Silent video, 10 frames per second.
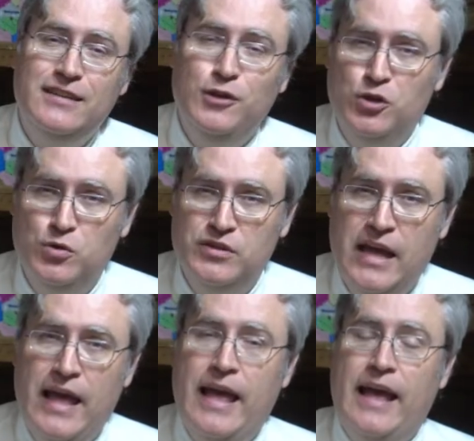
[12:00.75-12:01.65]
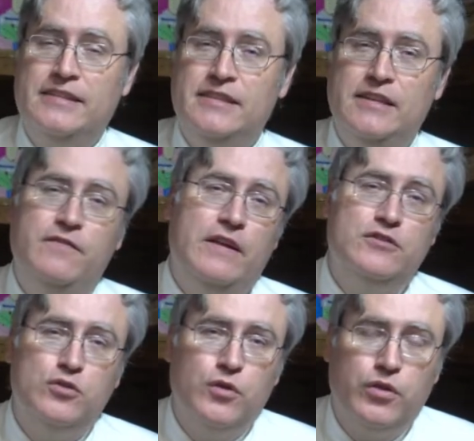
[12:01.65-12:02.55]
use as the
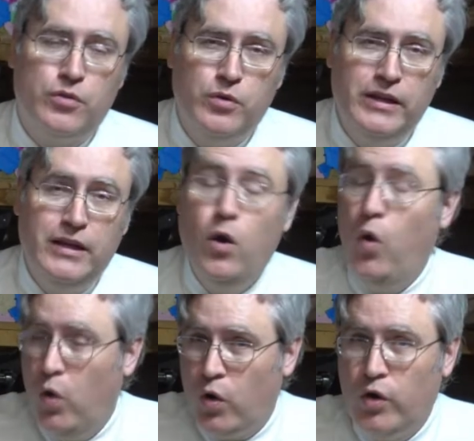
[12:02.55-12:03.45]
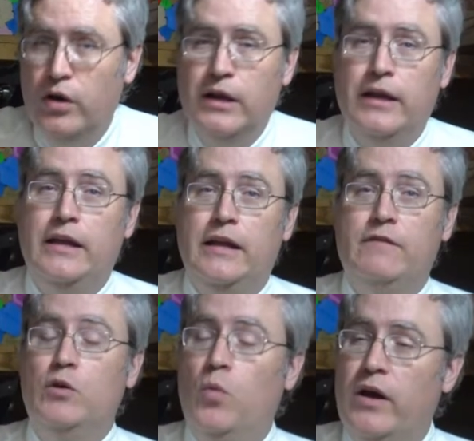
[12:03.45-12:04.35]
Adventurer 3, or
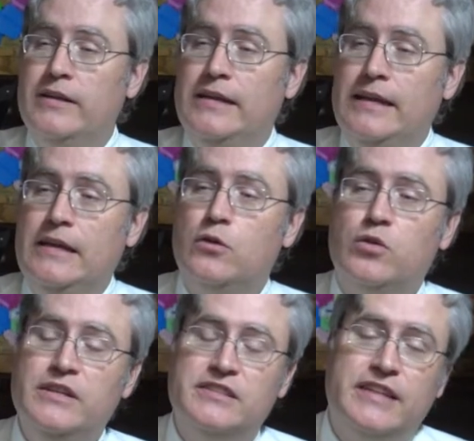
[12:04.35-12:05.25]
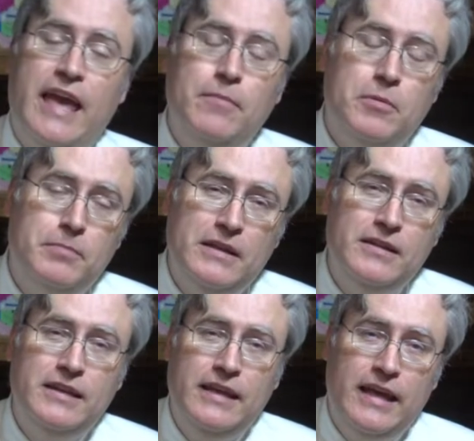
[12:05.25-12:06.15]
if you want the increased
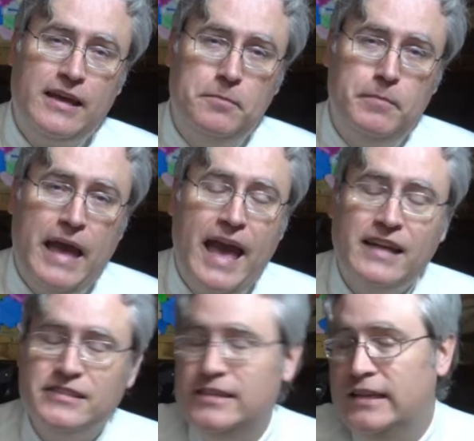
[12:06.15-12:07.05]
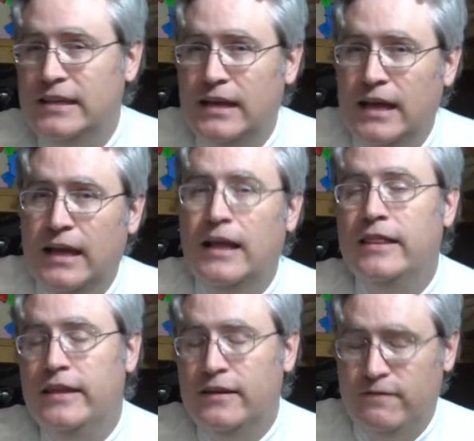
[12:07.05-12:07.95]
capability and capacity,
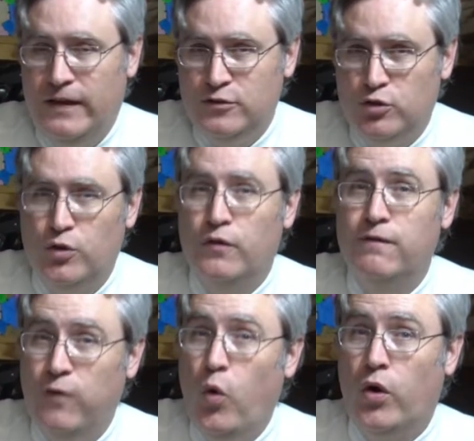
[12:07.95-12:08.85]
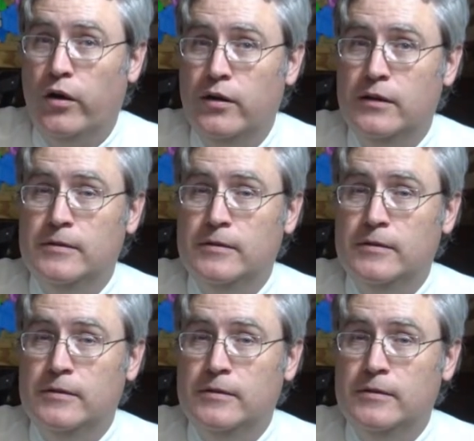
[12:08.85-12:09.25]
the Adventurer 4.